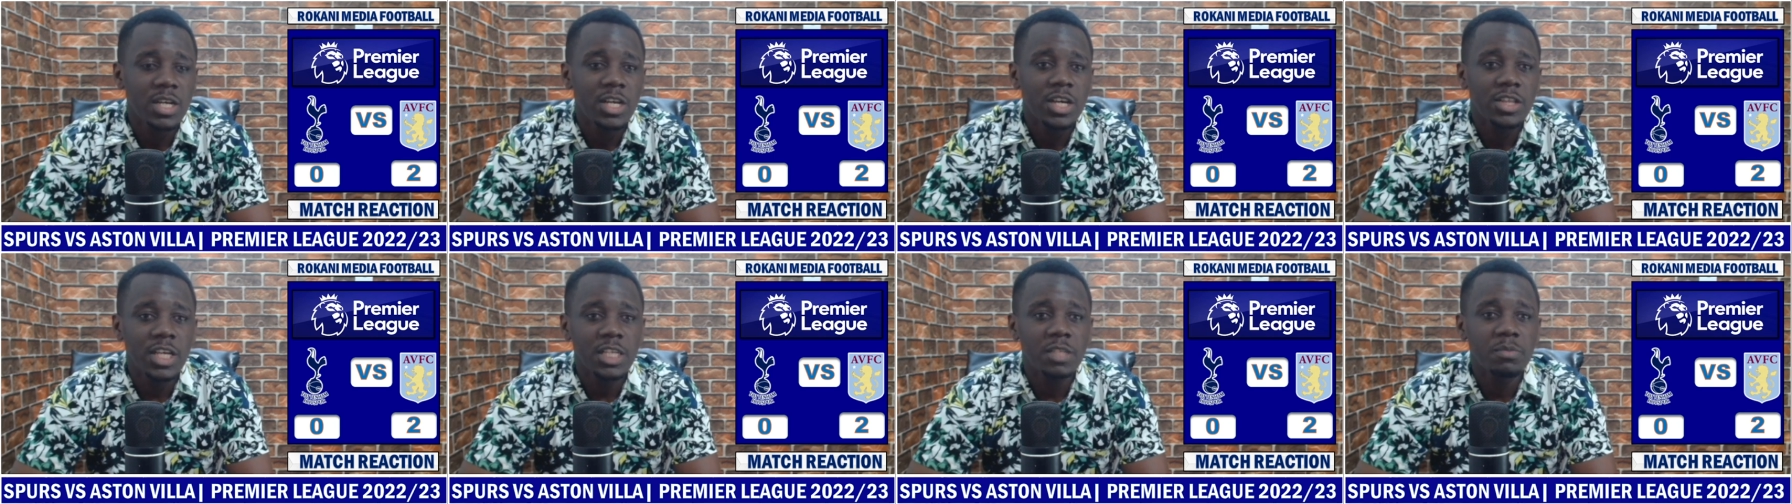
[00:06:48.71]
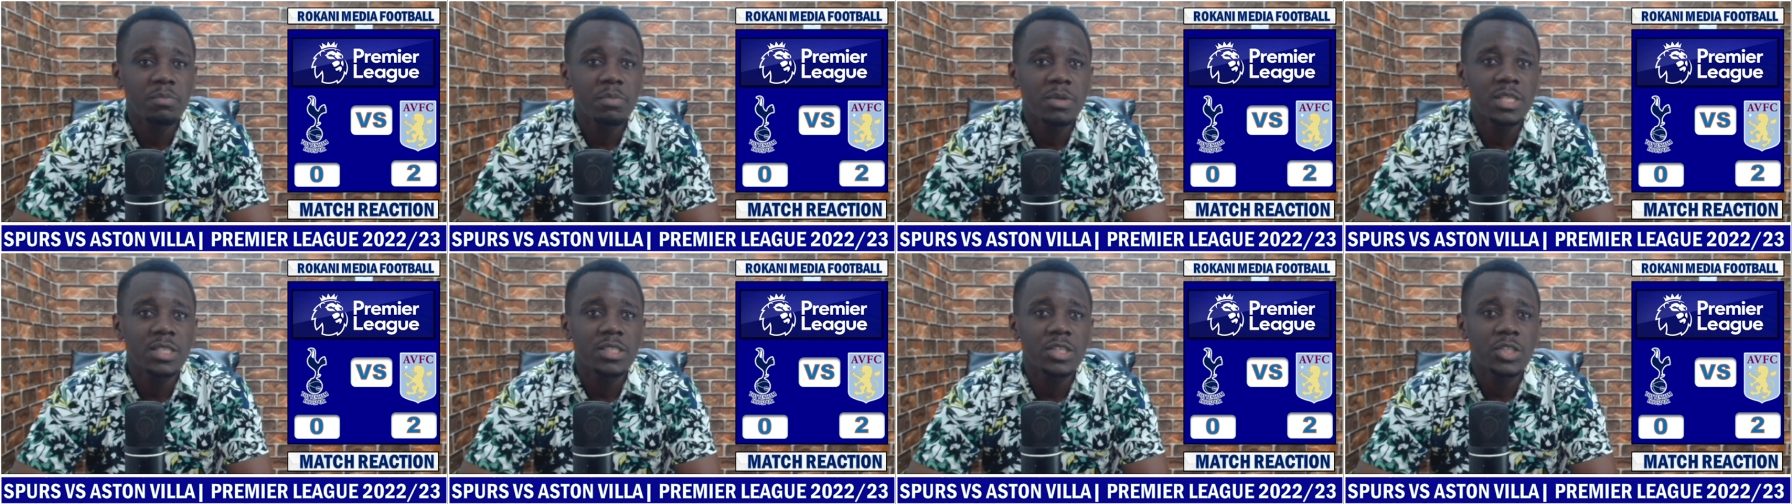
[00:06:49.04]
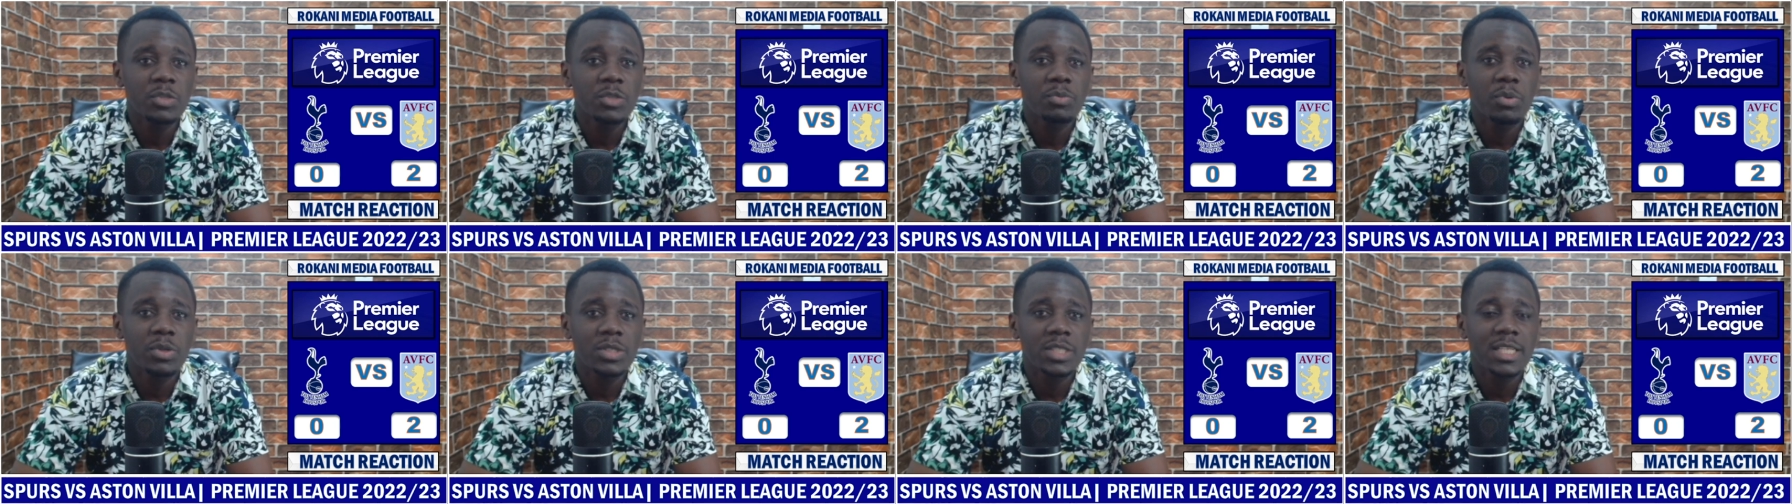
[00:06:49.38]
That means his
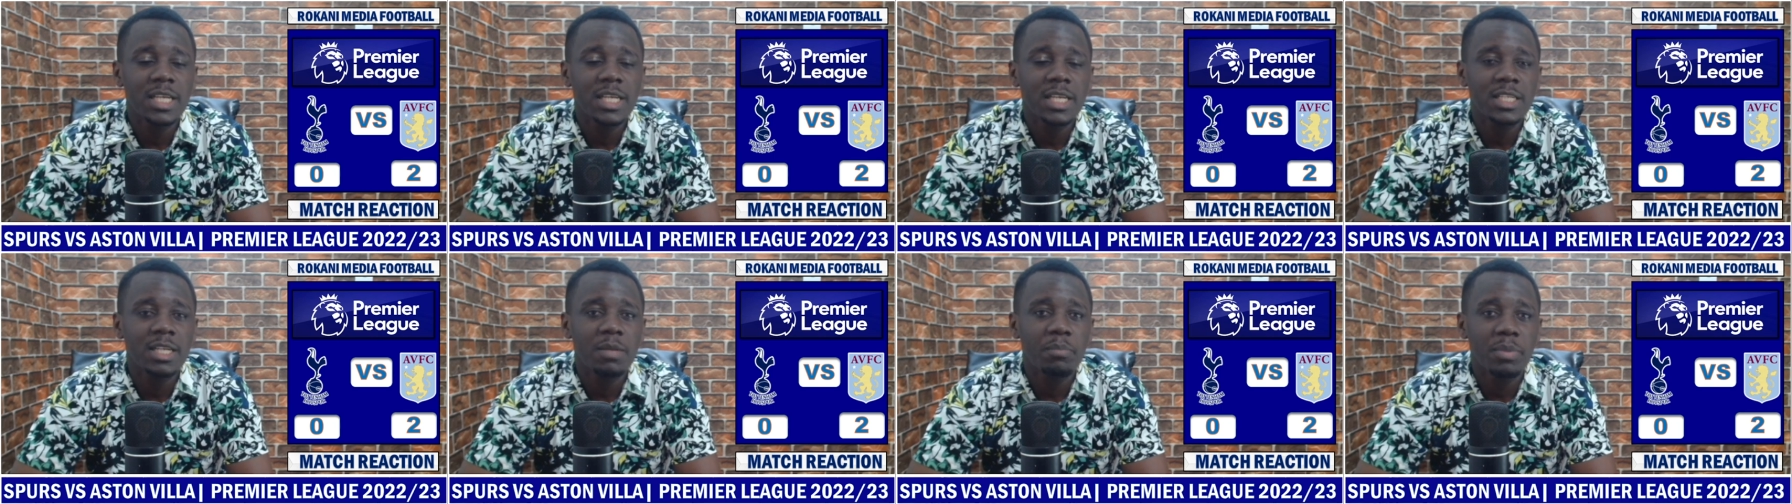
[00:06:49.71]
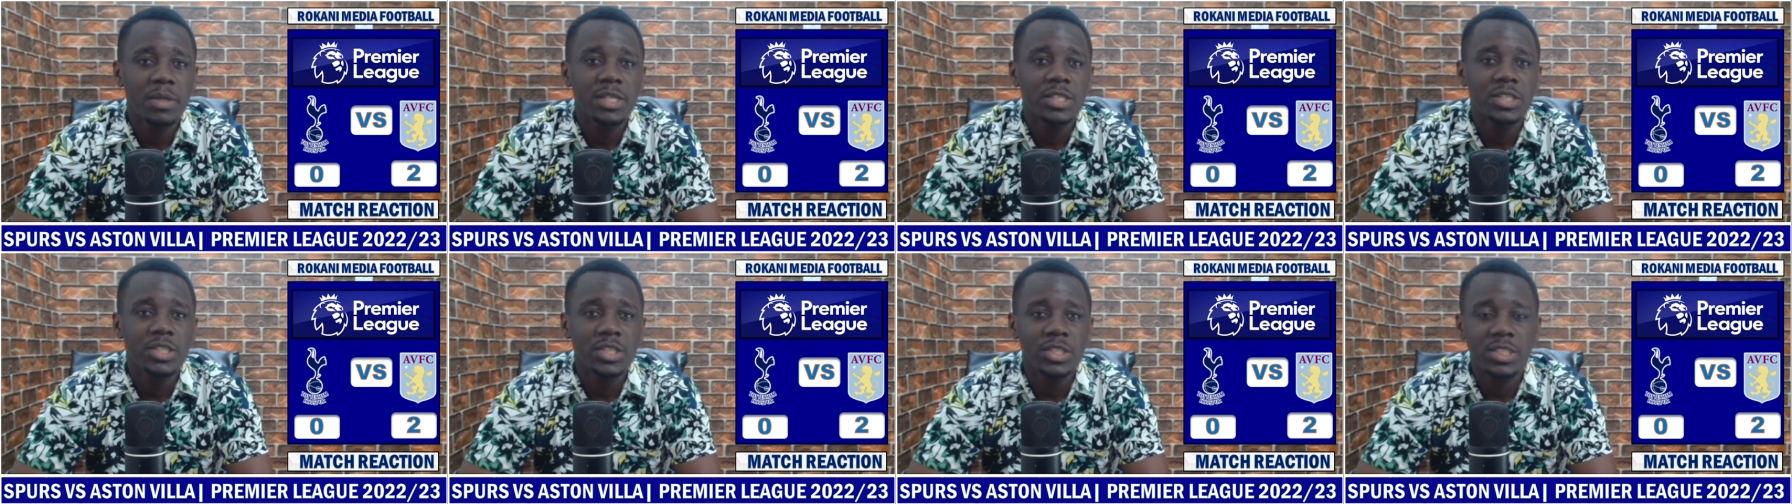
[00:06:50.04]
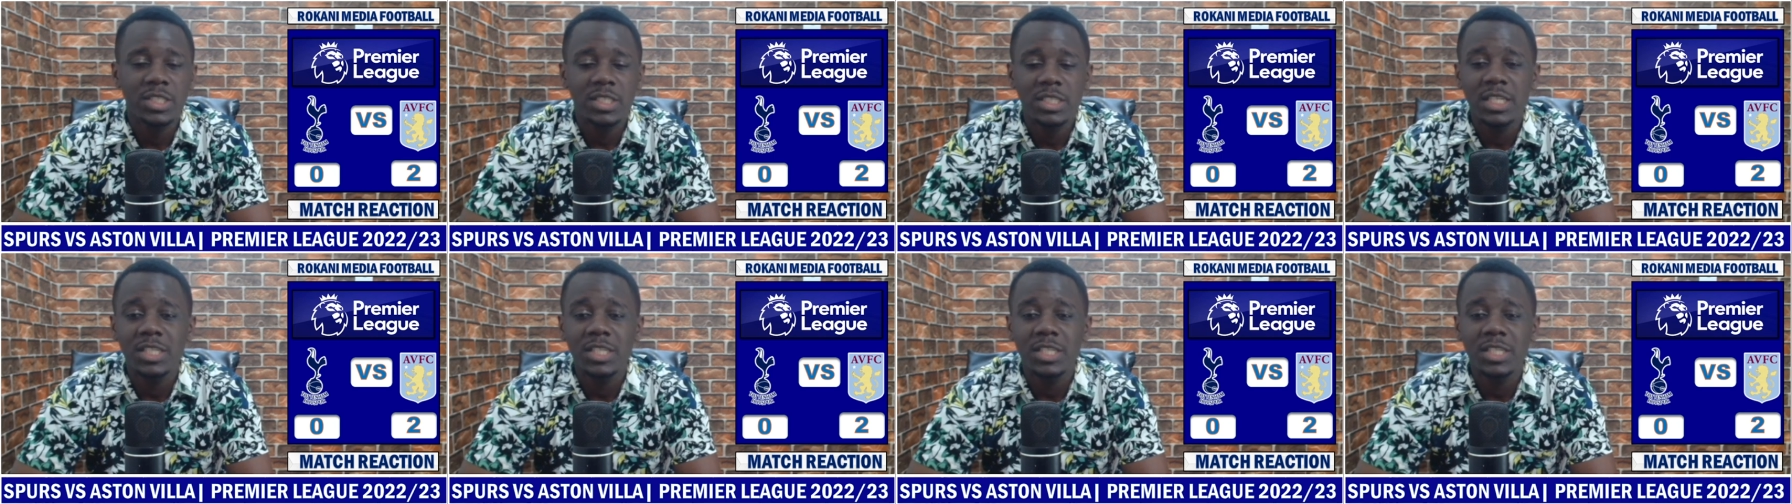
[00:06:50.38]
sporting director, Peretici,